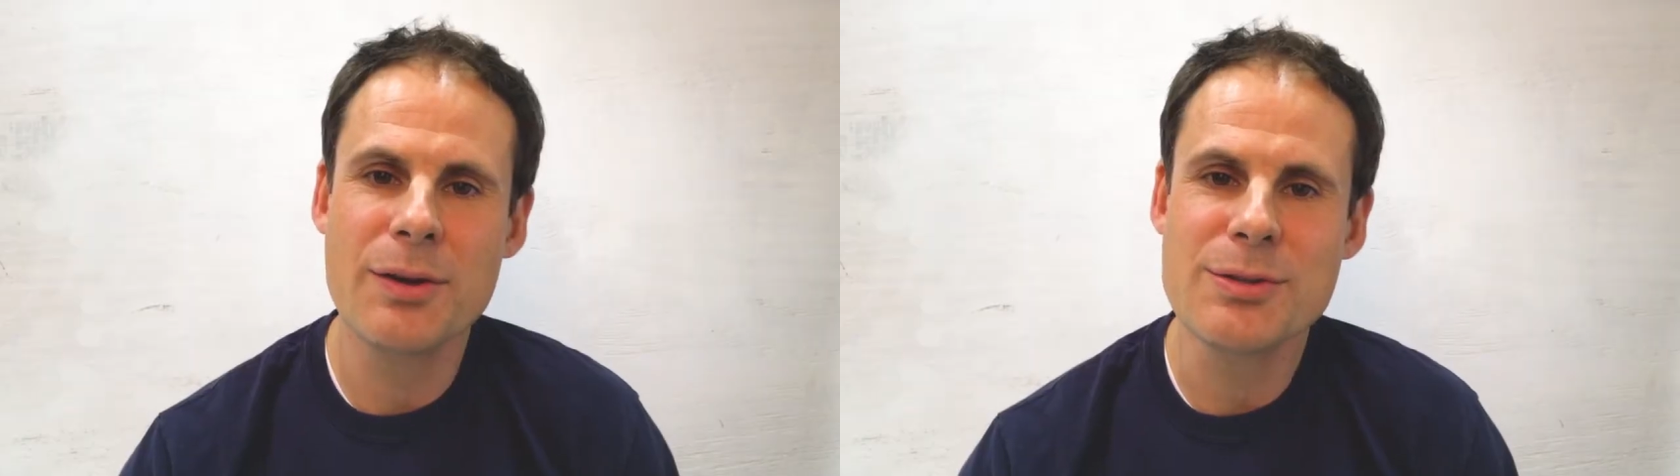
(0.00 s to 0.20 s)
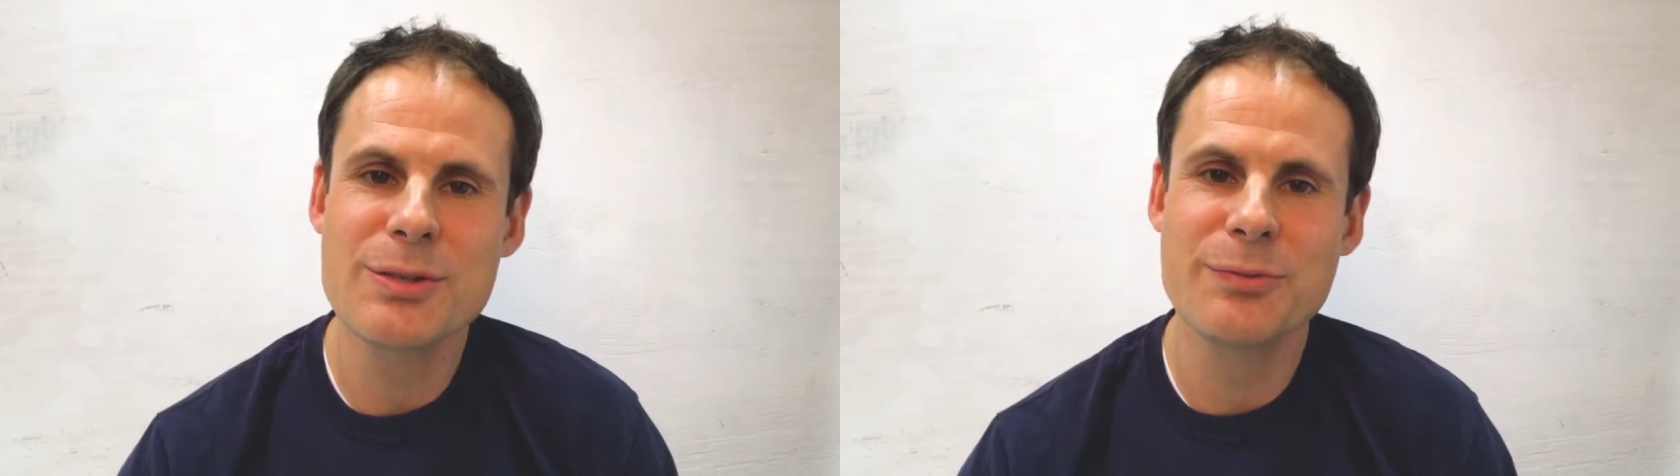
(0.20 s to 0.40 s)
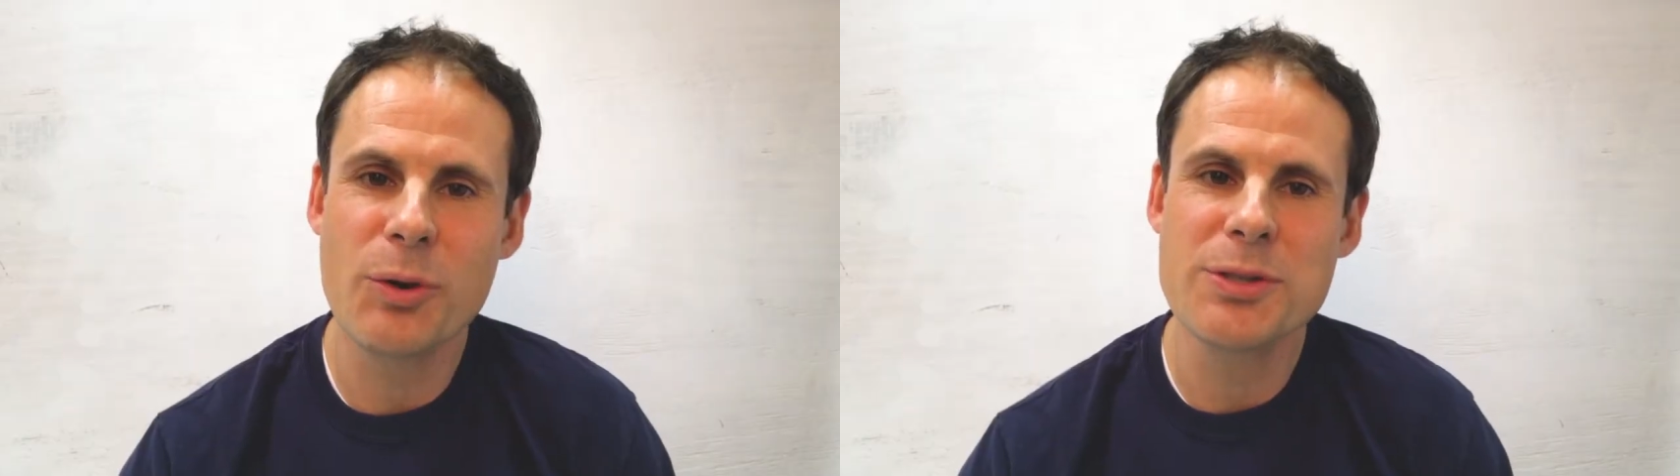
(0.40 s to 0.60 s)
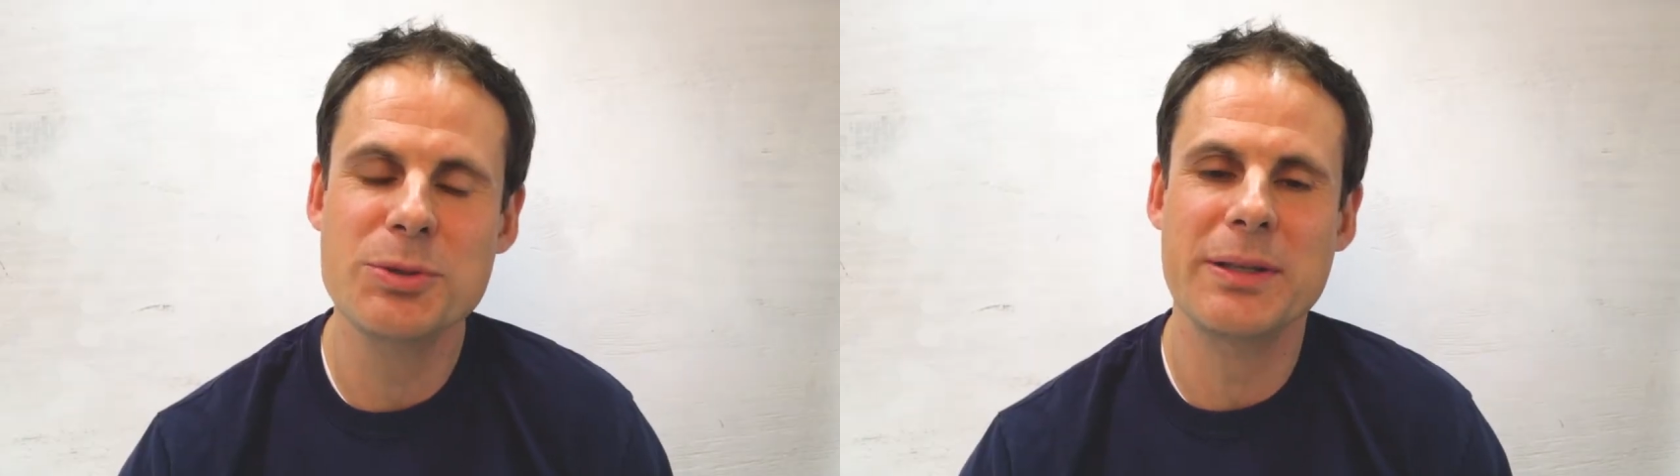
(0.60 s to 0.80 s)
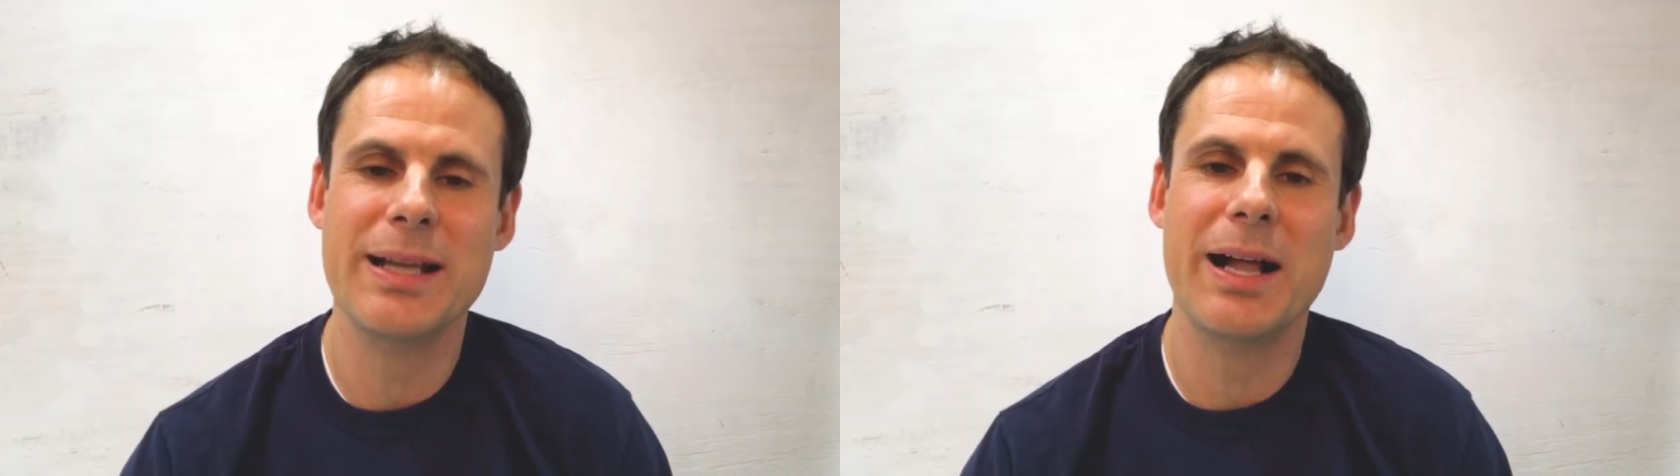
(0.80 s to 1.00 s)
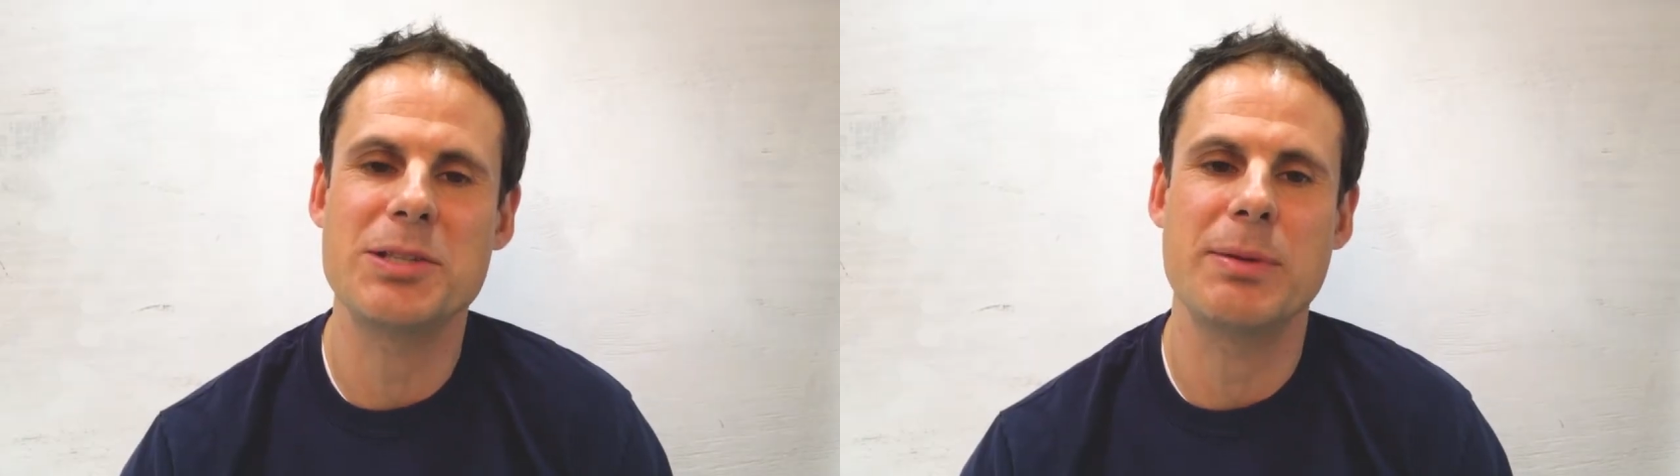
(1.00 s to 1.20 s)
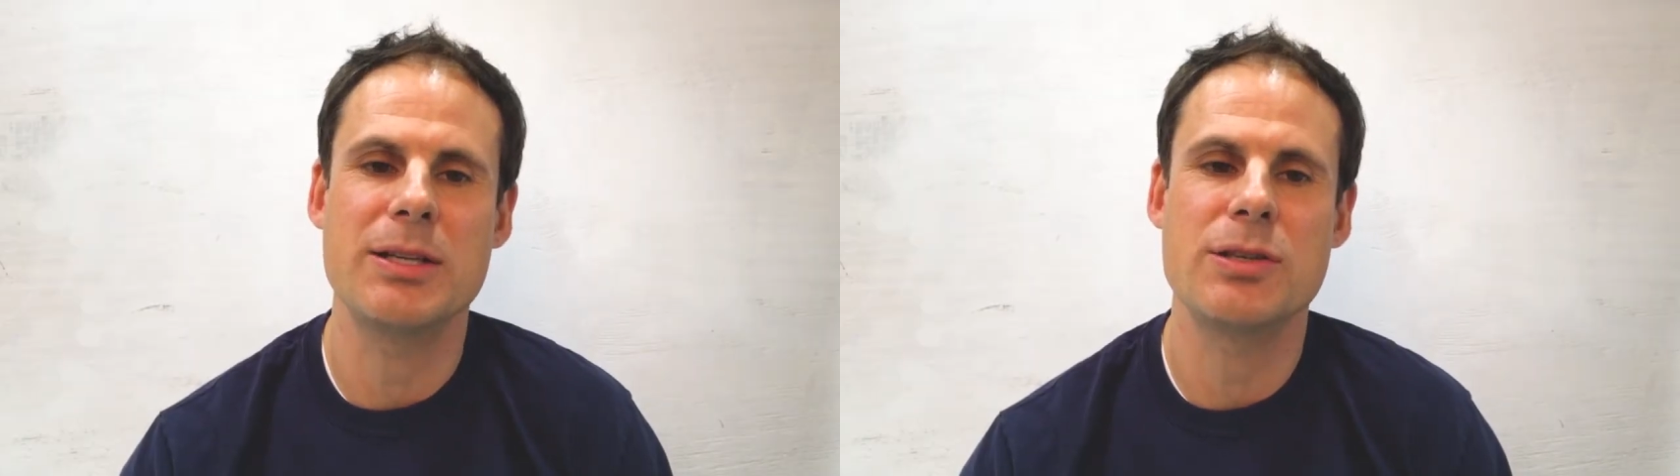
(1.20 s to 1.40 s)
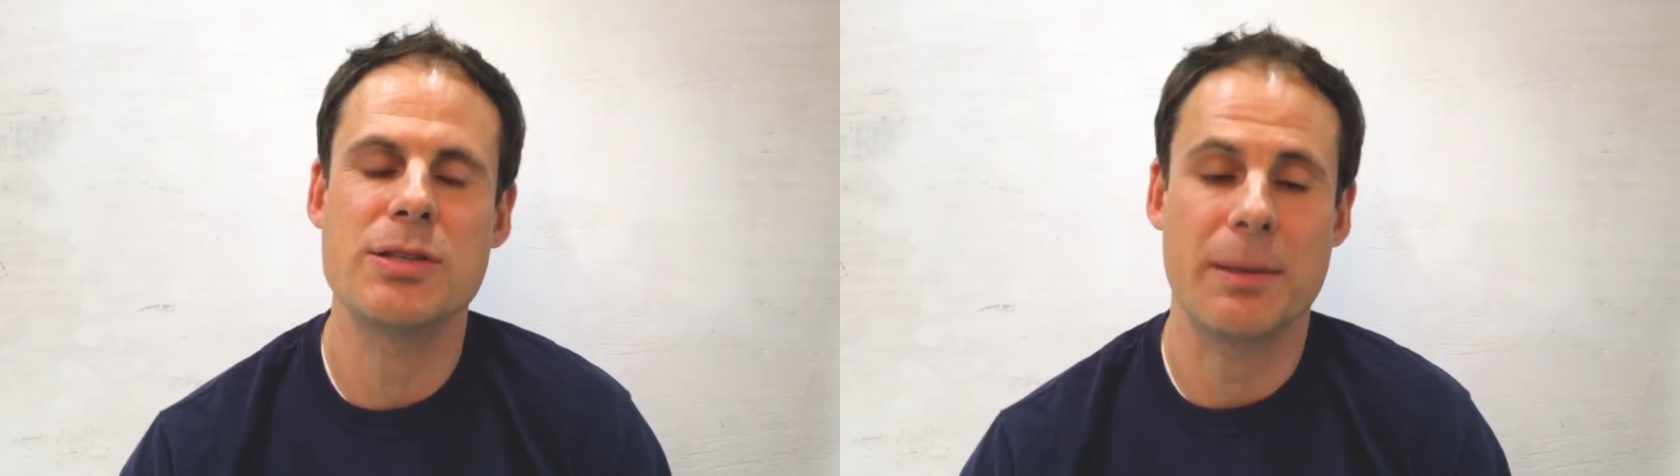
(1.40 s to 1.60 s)
And the nurse is forced to
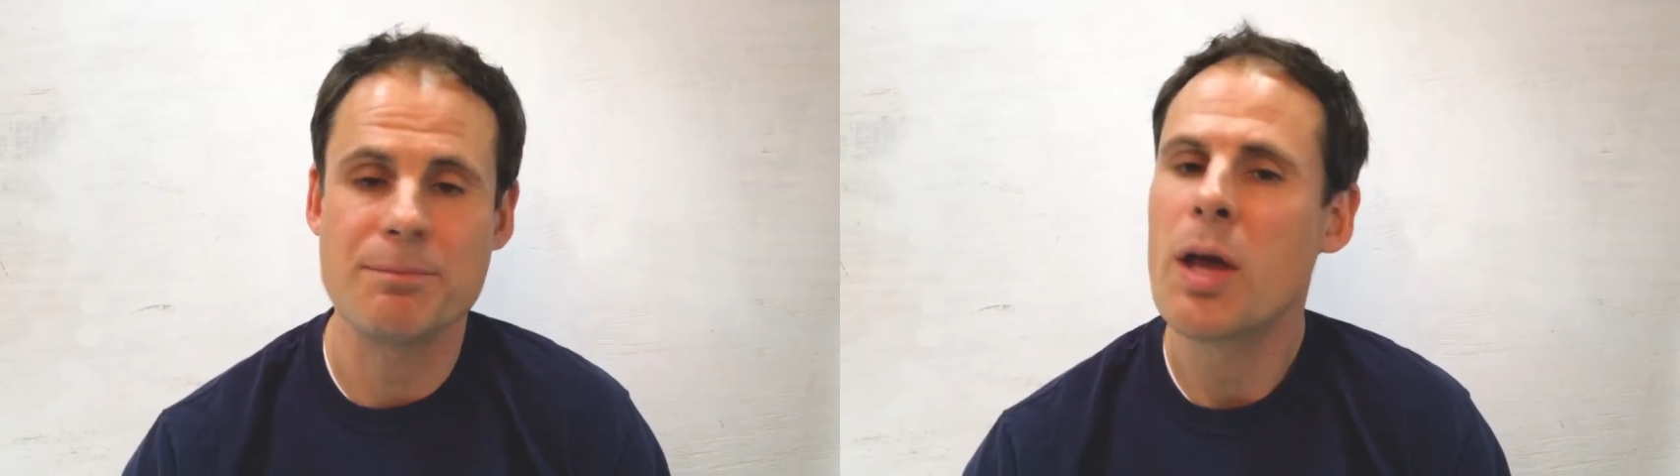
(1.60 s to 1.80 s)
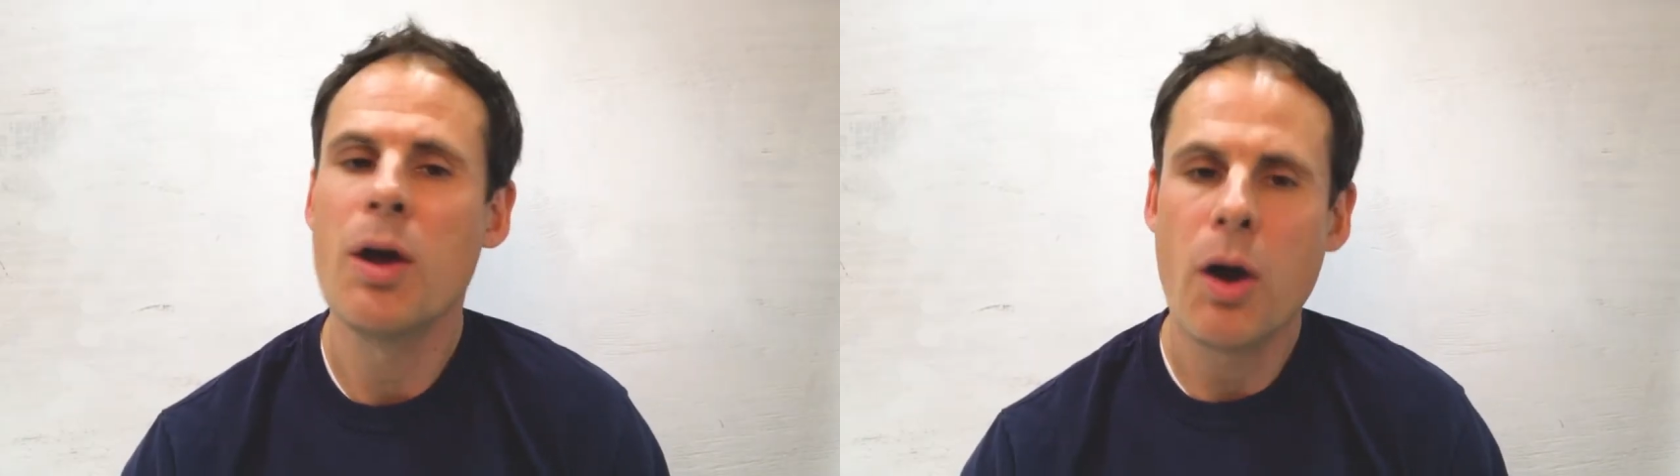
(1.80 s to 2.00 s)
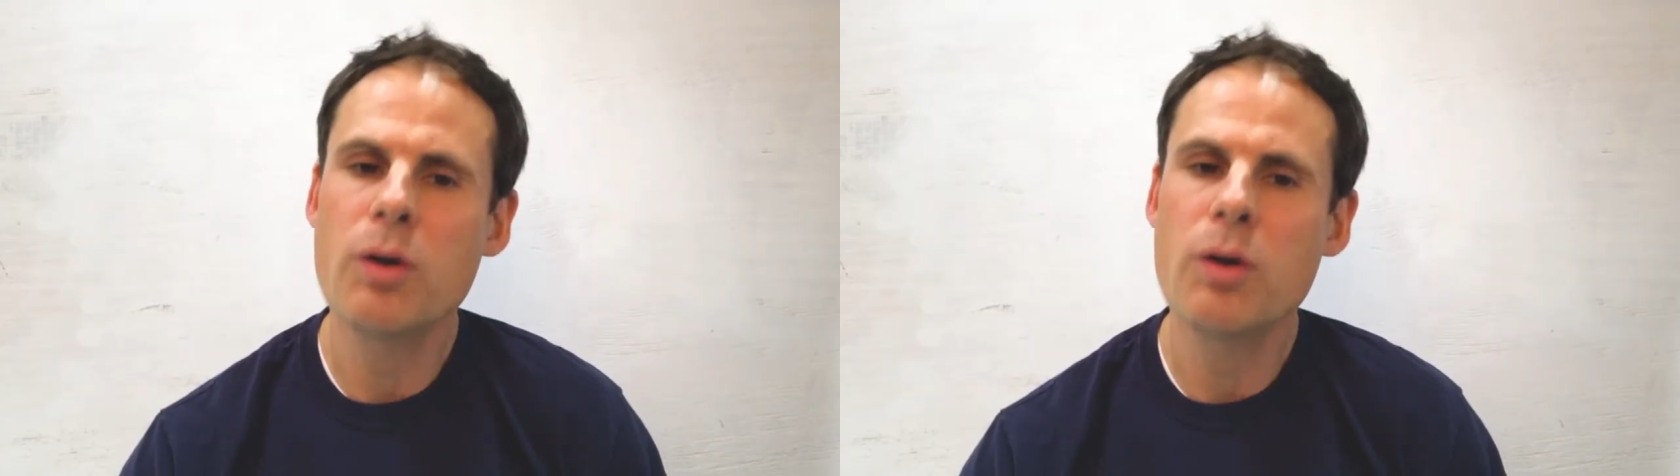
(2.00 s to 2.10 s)
acknowledge me, and she's like,